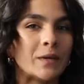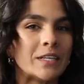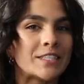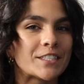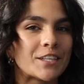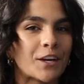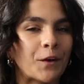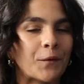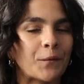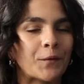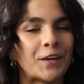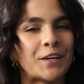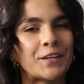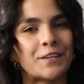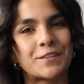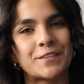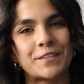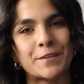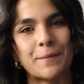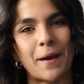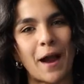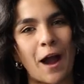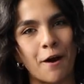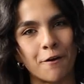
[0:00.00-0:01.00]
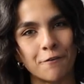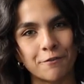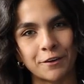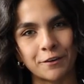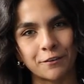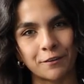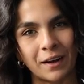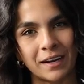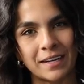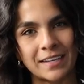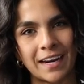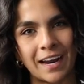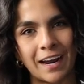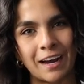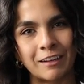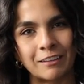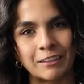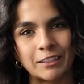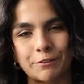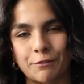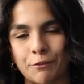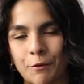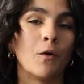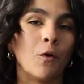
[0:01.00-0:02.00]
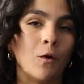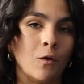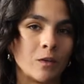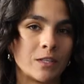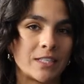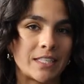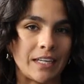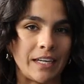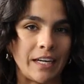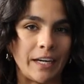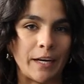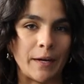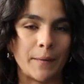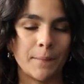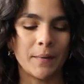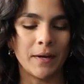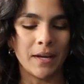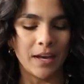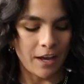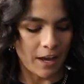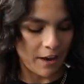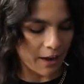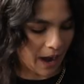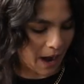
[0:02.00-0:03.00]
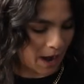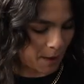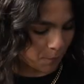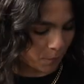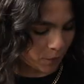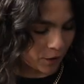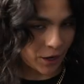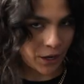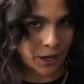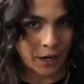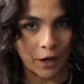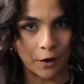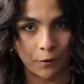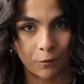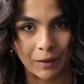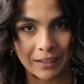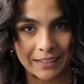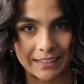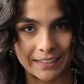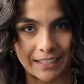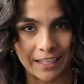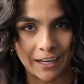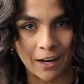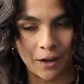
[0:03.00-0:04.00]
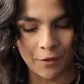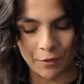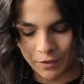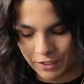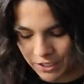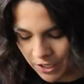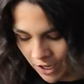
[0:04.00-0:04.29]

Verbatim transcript: we start, we're gonna do some outfit rundowns from the whole team. I'm wearing Aritzia on the